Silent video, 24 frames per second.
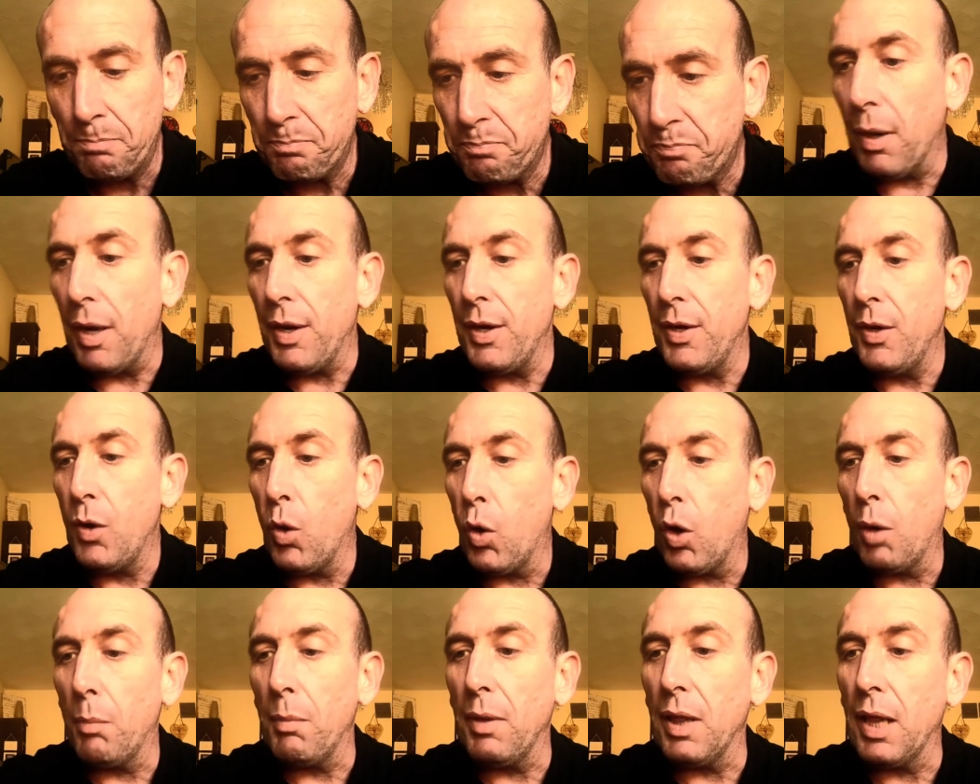But
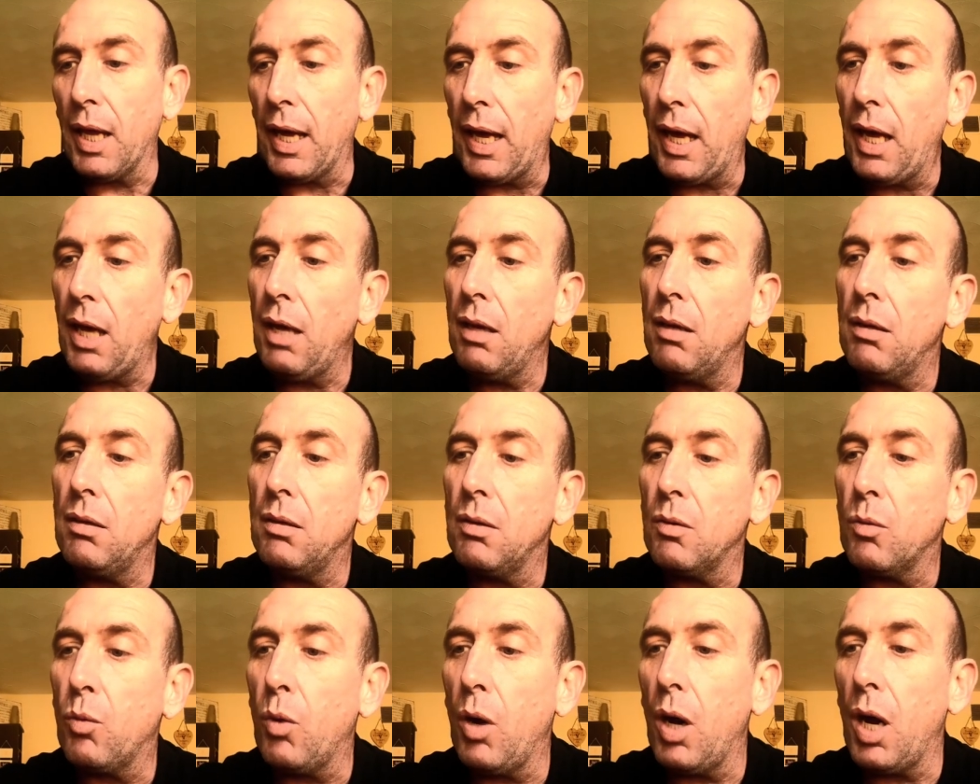normally
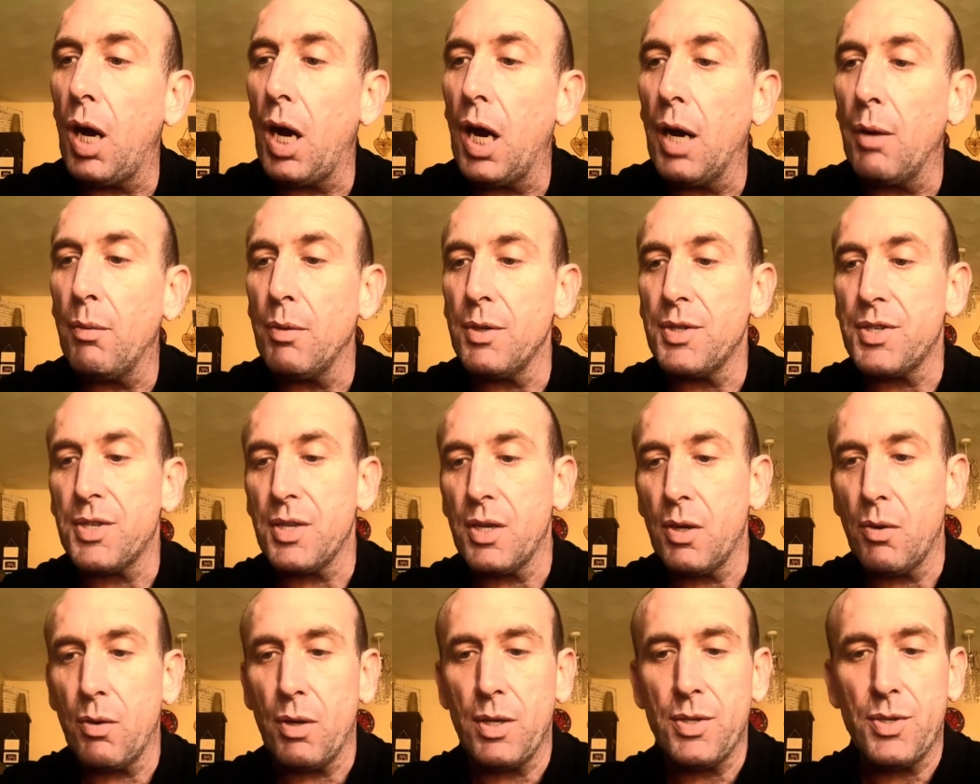what I would
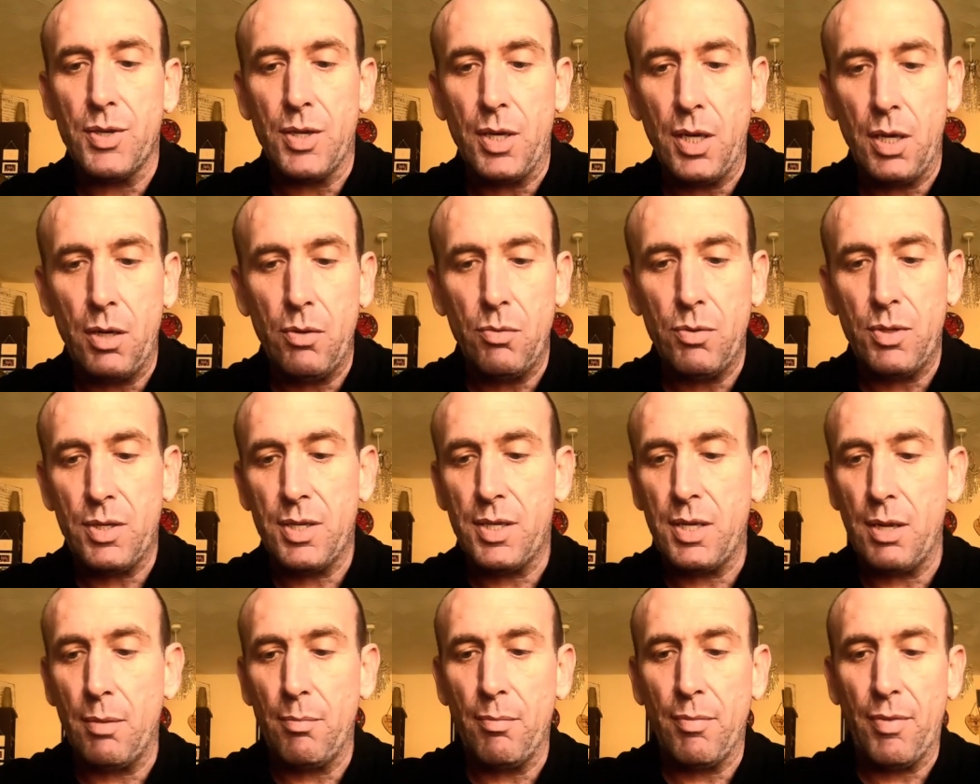do is use
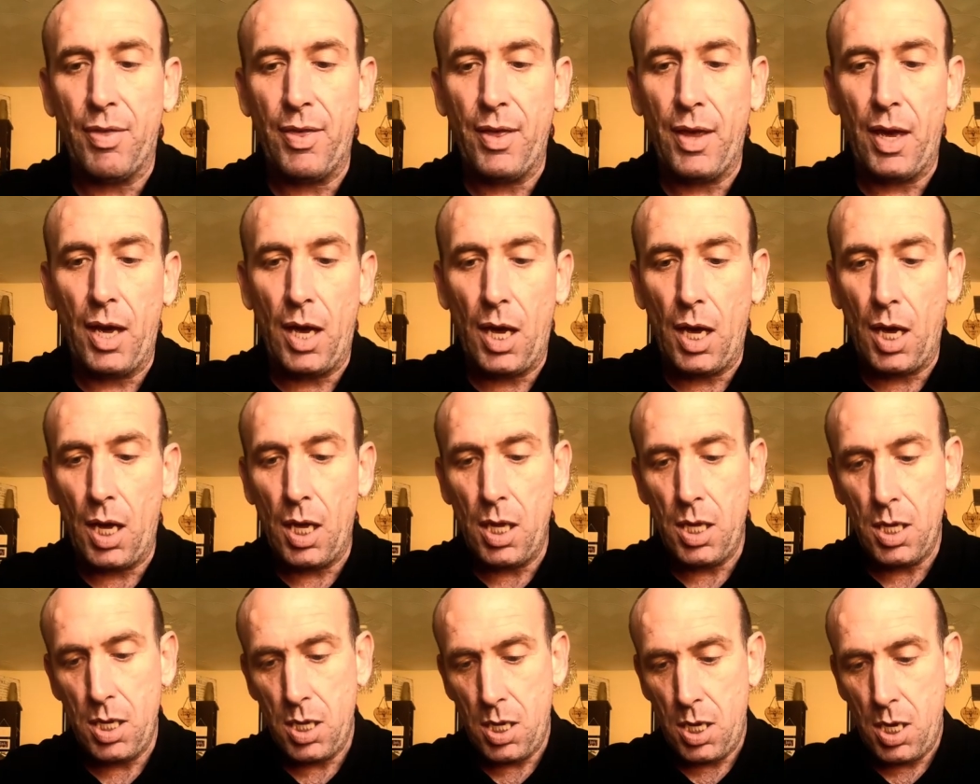something
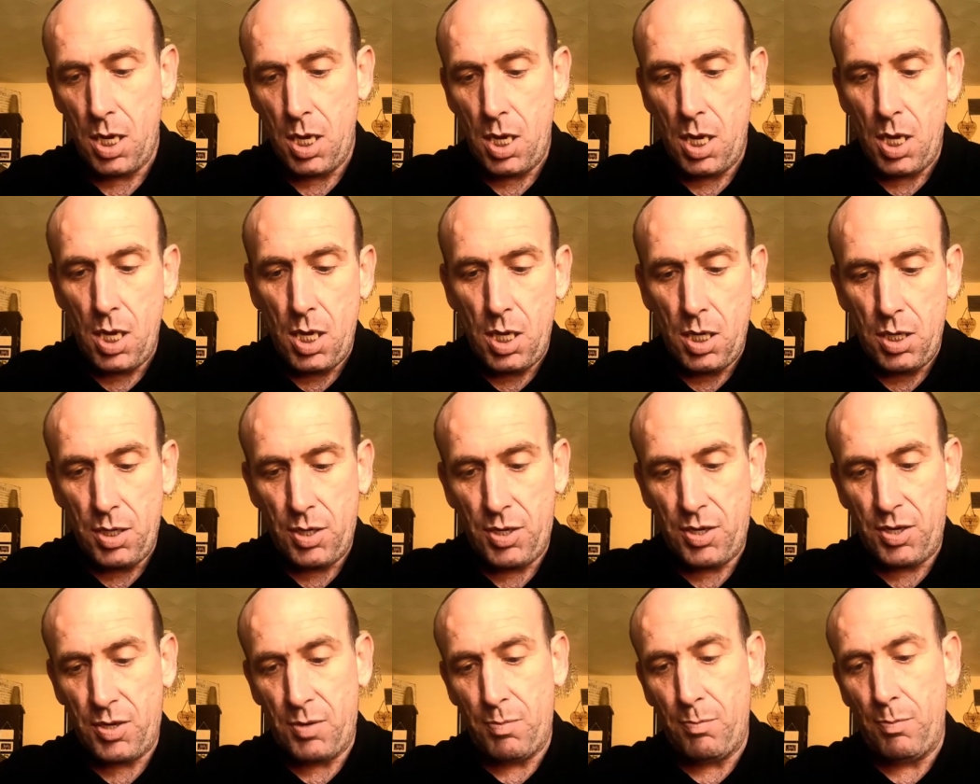
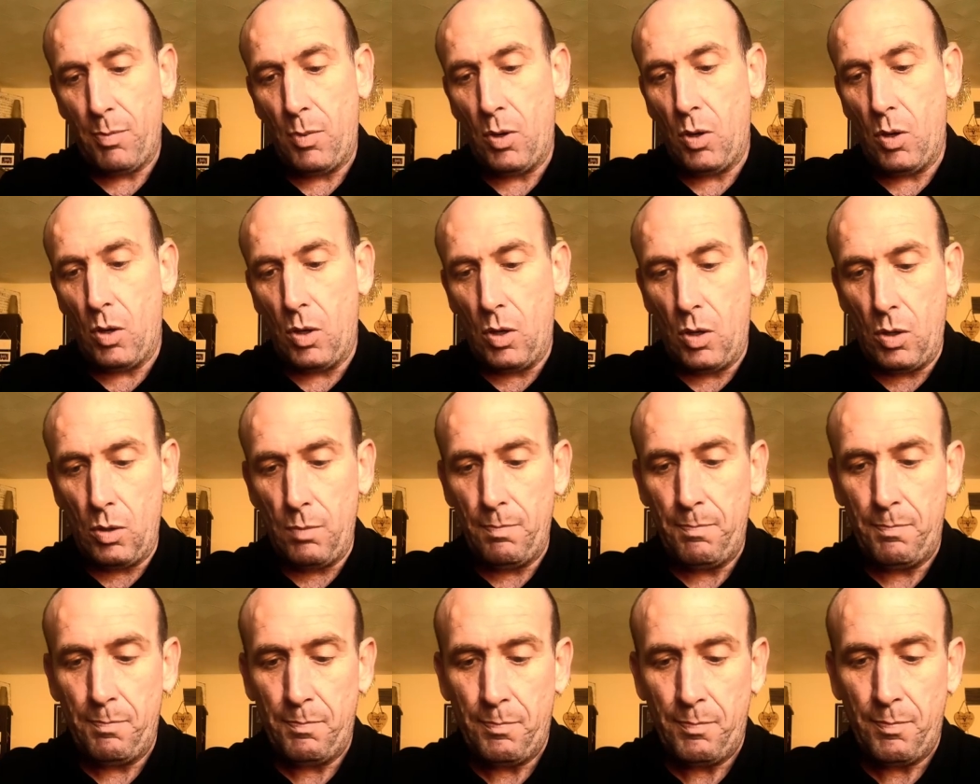small
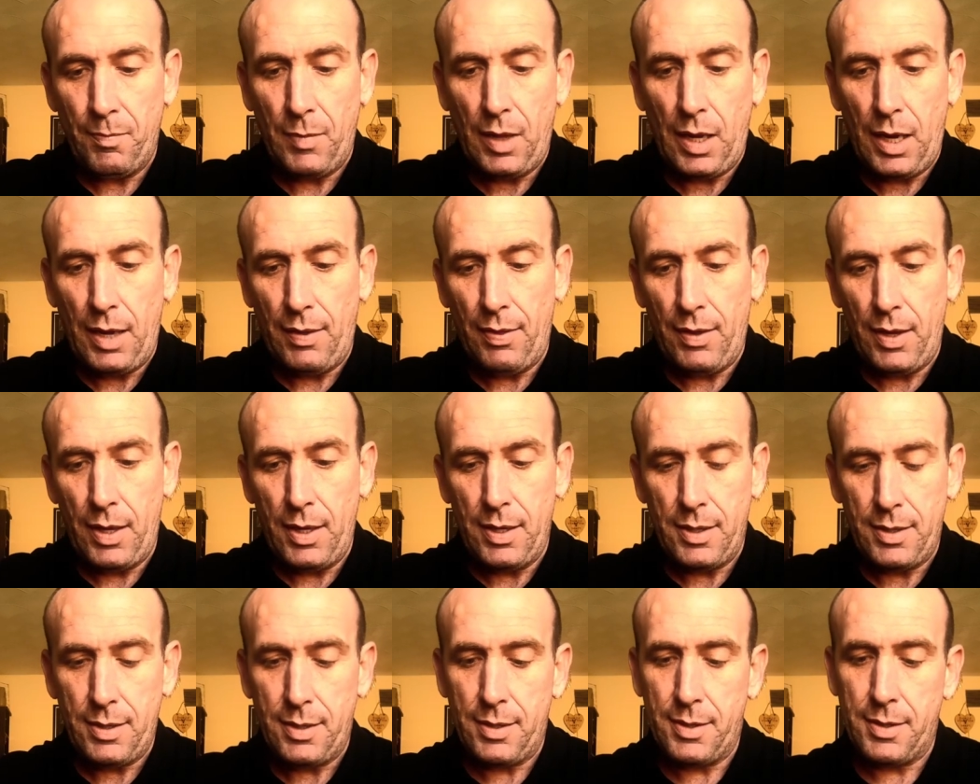like
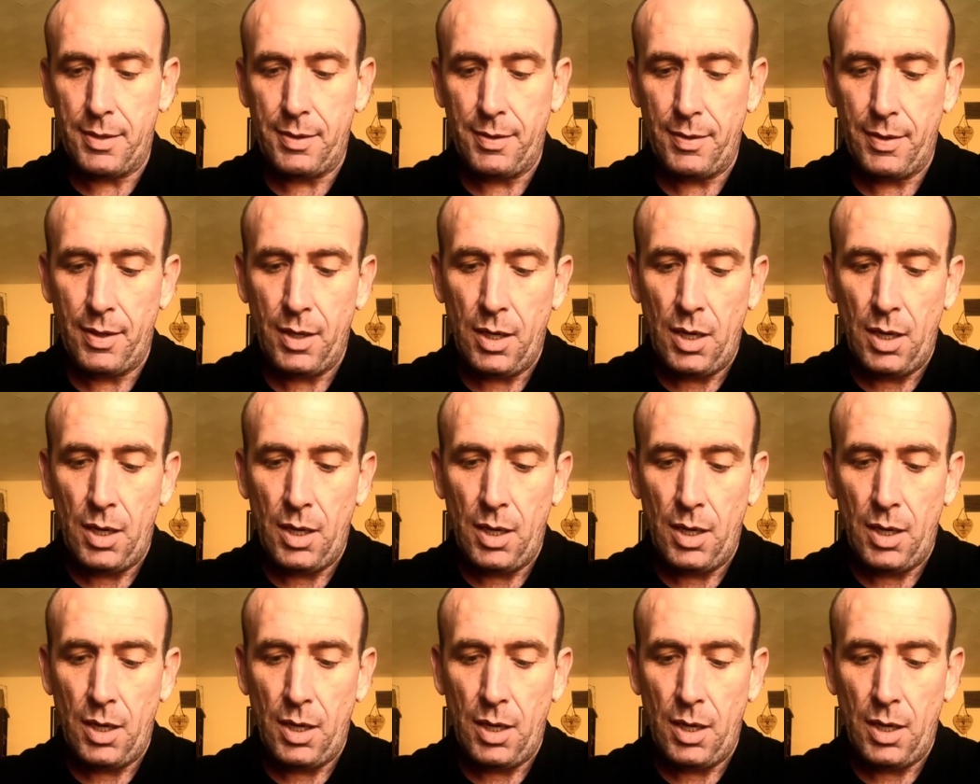this.